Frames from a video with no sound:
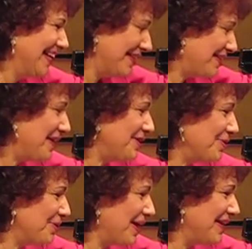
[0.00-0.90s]
Thank
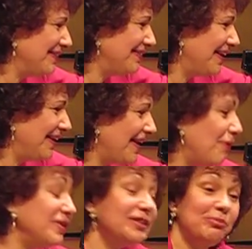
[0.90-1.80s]
you. And
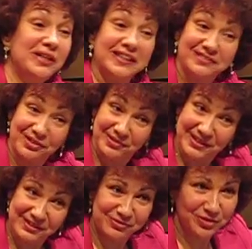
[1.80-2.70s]
now it's
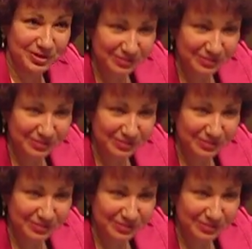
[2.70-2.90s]
obligatory for the